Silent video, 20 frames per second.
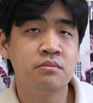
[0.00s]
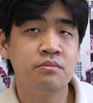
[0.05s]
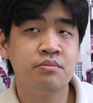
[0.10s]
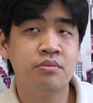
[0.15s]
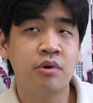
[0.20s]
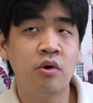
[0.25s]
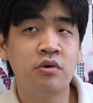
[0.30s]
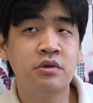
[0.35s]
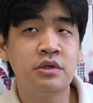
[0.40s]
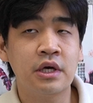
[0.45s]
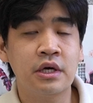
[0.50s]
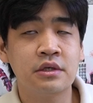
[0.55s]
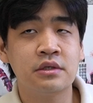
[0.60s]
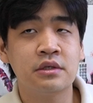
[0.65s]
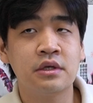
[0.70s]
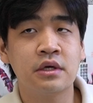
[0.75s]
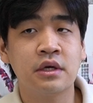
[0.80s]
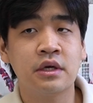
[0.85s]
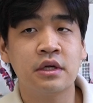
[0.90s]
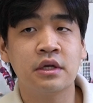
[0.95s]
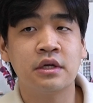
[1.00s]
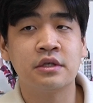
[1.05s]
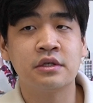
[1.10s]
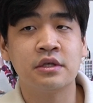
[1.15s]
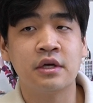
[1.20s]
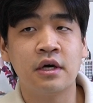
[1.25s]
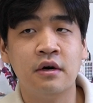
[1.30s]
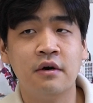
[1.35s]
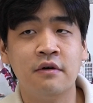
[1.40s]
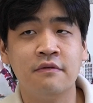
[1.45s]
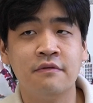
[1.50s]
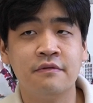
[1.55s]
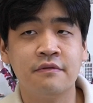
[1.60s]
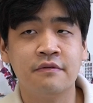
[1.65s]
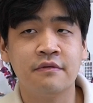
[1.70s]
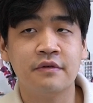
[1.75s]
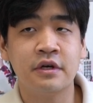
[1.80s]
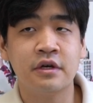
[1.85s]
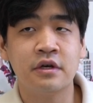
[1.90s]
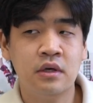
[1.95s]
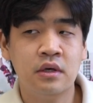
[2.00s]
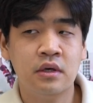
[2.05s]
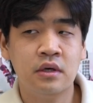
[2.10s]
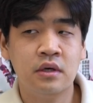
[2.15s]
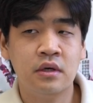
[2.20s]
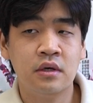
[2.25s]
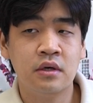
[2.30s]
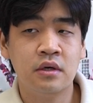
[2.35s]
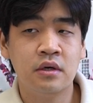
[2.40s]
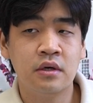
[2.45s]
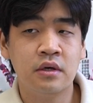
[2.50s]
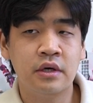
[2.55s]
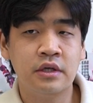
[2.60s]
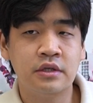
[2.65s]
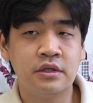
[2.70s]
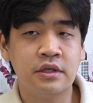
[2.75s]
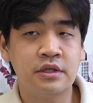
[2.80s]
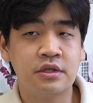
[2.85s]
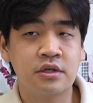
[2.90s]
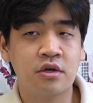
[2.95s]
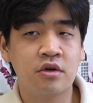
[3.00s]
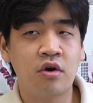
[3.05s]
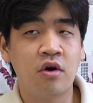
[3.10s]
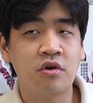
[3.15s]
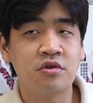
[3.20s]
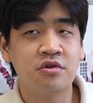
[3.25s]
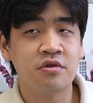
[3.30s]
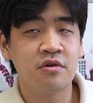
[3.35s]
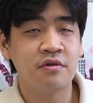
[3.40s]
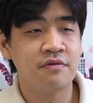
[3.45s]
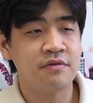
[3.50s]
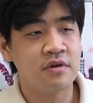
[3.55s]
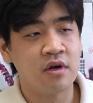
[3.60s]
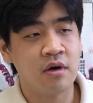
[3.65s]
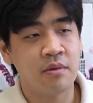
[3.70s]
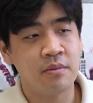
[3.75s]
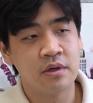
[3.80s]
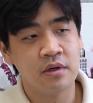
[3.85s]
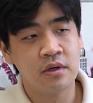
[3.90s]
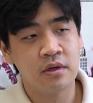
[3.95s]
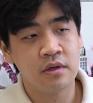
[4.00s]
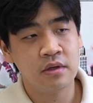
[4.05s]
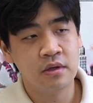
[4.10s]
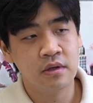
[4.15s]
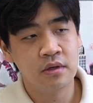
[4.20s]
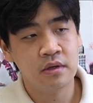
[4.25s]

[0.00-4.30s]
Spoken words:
Protesting in itself, it's a cultural phenomenon.